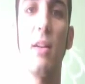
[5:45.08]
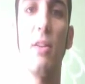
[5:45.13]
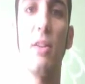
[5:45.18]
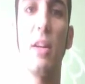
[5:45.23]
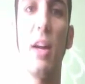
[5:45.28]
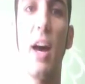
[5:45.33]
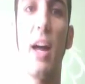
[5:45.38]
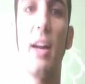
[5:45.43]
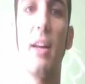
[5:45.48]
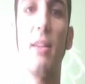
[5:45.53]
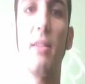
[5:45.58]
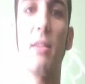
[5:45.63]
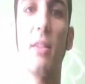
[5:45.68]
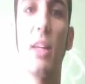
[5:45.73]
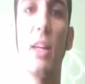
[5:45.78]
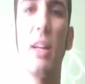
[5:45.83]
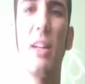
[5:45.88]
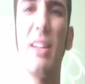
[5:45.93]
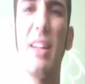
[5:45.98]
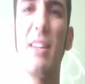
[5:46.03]
You got
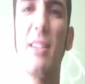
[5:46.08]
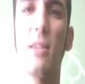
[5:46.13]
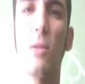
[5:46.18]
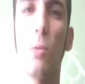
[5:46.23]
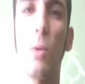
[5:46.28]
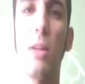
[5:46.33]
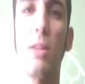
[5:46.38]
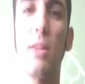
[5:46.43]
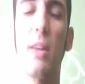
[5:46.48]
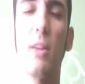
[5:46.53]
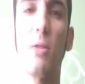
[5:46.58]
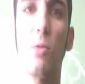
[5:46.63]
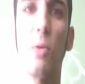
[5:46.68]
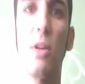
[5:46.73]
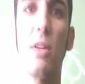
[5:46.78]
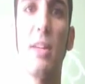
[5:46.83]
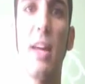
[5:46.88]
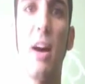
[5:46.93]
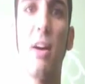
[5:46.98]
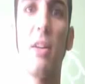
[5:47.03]
it? Get at least 3 things
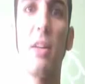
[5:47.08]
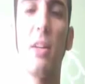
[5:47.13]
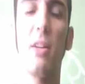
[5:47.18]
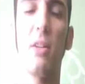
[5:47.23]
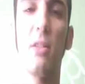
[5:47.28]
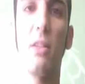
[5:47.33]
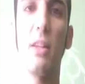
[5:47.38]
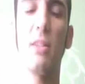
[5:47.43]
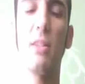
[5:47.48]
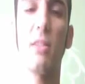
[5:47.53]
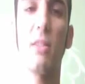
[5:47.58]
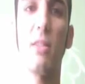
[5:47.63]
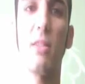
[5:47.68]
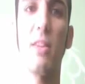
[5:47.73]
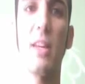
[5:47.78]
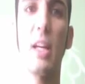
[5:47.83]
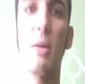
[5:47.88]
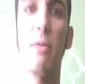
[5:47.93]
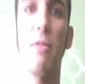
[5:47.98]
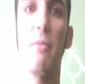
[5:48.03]
written down here. At least
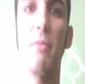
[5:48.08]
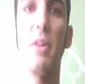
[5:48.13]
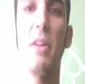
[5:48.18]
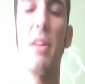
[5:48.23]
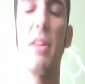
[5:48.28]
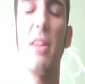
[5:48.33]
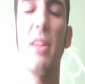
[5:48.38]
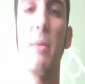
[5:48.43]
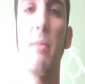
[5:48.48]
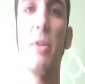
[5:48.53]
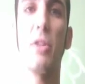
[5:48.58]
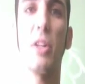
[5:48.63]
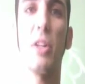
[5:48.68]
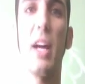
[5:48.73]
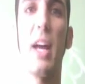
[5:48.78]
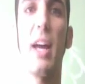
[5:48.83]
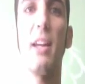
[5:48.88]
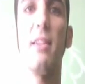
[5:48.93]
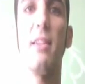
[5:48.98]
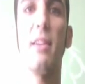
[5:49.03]
think of them in your
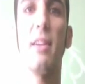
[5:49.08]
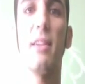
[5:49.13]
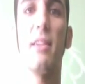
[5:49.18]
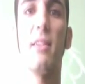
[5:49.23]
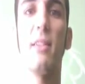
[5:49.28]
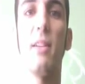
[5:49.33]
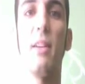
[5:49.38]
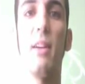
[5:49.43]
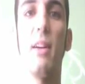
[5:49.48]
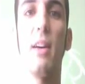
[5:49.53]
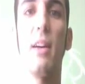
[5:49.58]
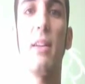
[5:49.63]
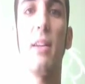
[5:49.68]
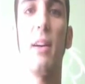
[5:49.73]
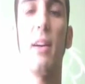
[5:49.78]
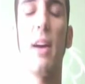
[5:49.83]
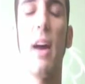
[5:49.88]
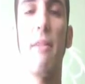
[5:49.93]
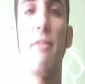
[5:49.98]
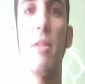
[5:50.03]
head and
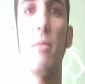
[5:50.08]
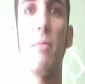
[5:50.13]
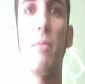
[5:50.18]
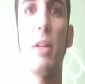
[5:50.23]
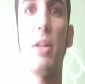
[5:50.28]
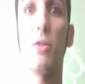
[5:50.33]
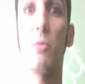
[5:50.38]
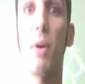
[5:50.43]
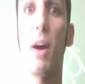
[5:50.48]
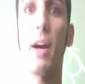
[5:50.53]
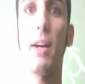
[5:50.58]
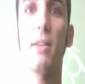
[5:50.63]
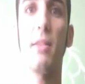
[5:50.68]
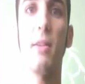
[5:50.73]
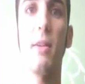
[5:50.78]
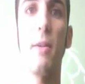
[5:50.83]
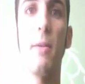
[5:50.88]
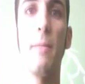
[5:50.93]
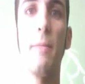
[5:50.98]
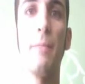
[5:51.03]
have them in your
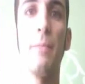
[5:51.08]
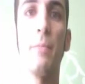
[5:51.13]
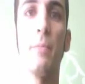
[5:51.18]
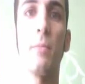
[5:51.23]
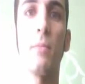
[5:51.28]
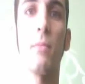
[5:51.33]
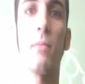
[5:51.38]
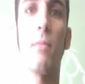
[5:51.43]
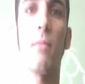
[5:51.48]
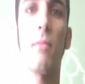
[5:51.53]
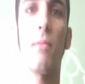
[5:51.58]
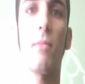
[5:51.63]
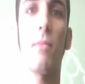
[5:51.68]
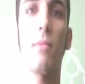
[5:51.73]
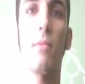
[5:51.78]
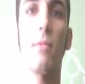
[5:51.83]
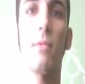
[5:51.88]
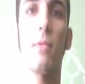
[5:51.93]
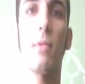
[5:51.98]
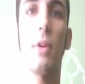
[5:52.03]
mind.
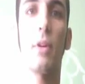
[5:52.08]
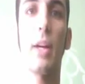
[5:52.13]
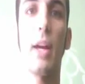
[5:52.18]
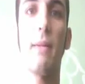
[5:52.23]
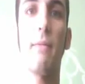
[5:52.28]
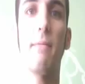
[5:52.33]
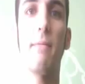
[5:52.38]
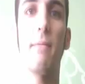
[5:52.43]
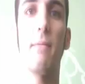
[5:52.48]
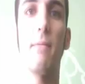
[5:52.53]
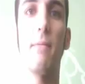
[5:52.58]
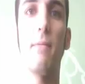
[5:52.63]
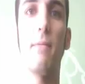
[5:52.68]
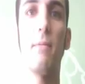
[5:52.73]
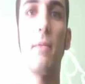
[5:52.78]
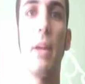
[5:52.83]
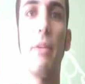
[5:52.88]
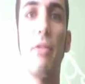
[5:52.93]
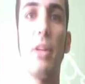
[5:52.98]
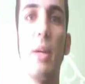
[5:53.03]
Okay?
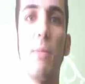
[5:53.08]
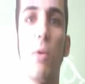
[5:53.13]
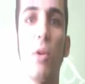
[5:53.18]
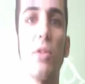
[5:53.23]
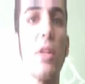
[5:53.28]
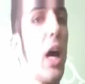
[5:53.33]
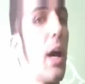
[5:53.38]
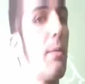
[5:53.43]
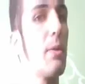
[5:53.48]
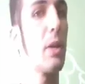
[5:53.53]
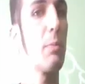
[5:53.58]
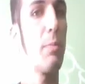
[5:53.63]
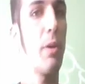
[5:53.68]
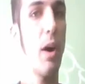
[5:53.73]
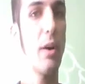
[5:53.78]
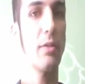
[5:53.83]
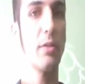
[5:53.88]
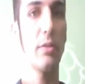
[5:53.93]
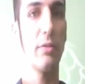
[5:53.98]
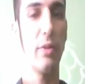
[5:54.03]
If you need more time, you can
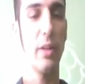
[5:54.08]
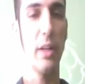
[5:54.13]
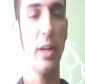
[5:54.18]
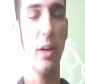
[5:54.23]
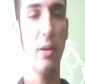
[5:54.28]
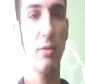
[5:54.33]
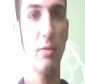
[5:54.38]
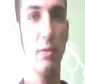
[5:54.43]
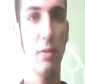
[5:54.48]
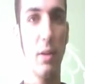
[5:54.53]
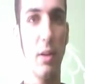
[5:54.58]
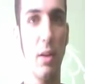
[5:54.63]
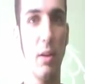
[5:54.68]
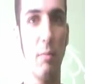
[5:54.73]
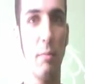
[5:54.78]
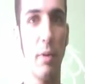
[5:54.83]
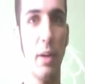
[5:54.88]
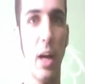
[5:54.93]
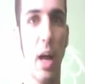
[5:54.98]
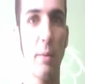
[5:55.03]
pause this video,
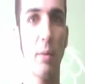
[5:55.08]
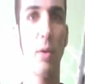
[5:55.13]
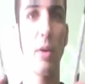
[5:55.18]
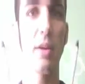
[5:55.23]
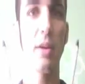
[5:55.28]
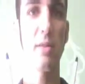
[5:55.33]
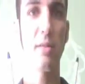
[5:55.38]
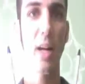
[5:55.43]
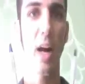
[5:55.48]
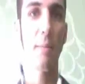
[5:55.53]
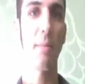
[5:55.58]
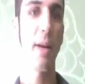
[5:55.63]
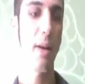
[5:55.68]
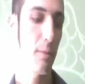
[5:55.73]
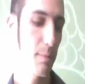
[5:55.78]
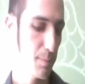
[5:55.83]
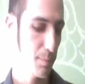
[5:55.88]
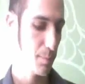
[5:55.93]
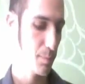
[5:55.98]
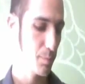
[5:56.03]
but I'm going to stop
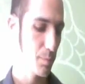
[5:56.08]
now.